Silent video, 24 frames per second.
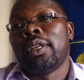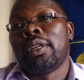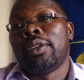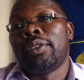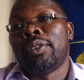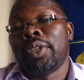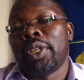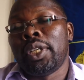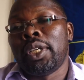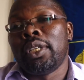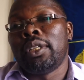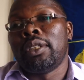
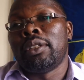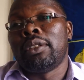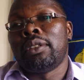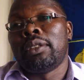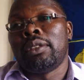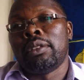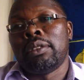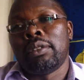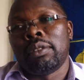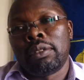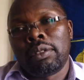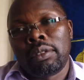really
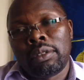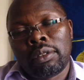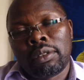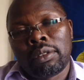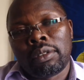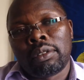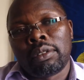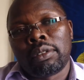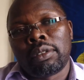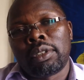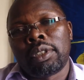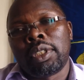on, you
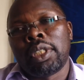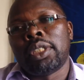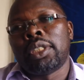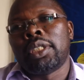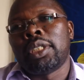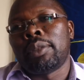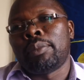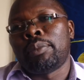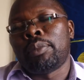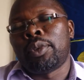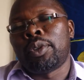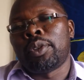know, state
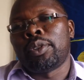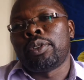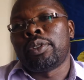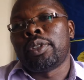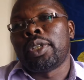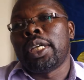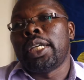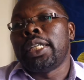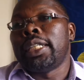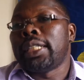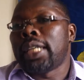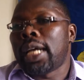support
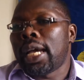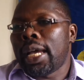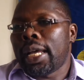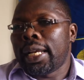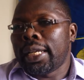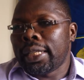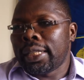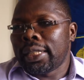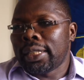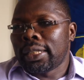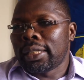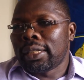
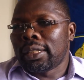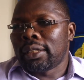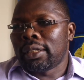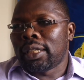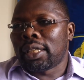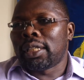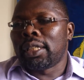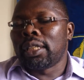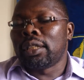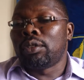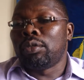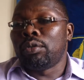entirely,
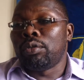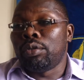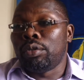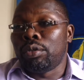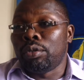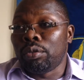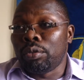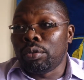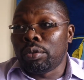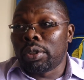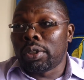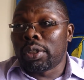that they could
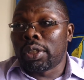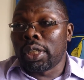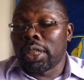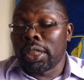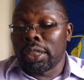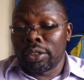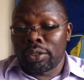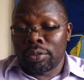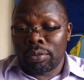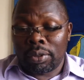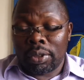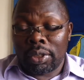do
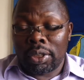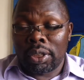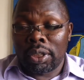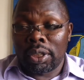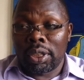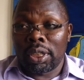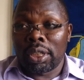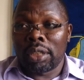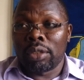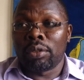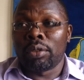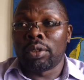things within
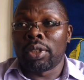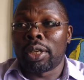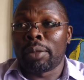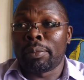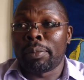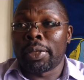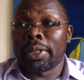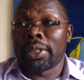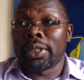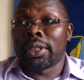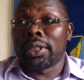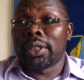their own
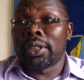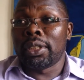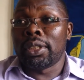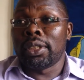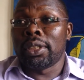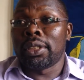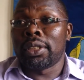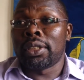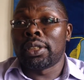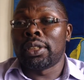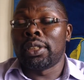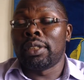
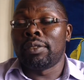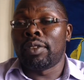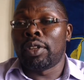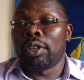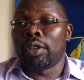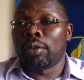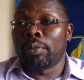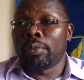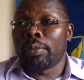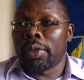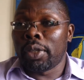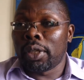capacities,
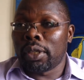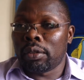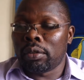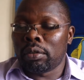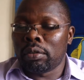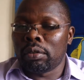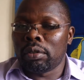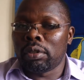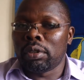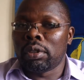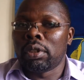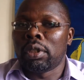develop their
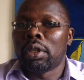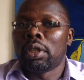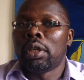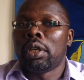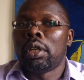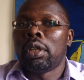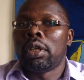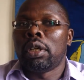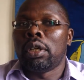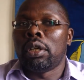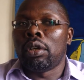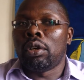own
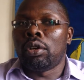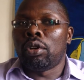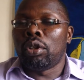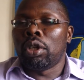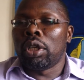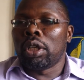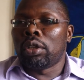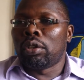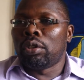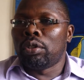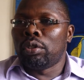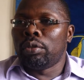local
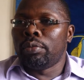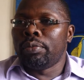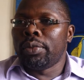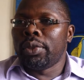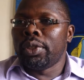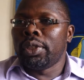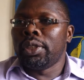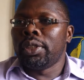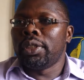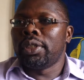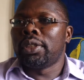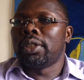
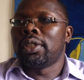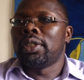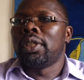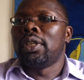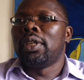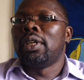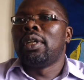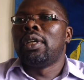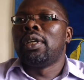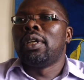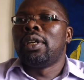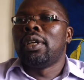economies,
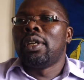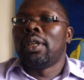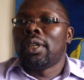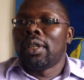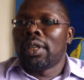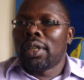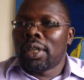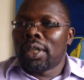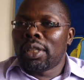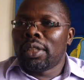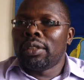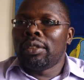
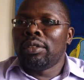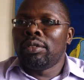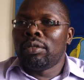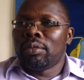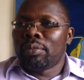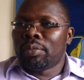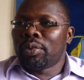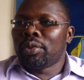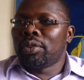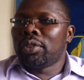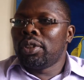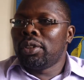and, you know,
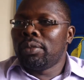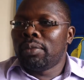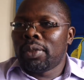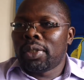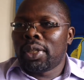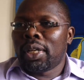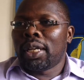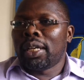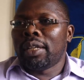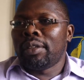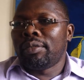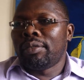proceed with
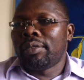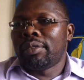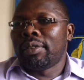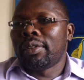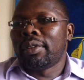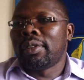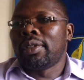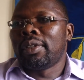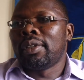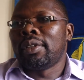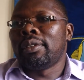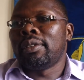life
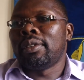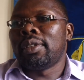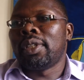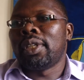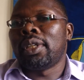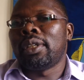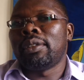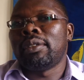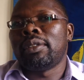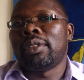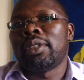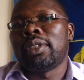
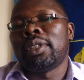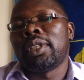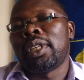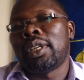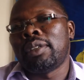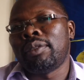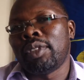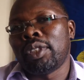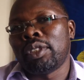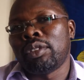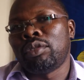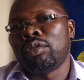without
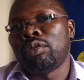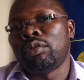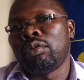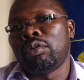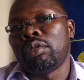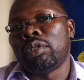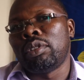having to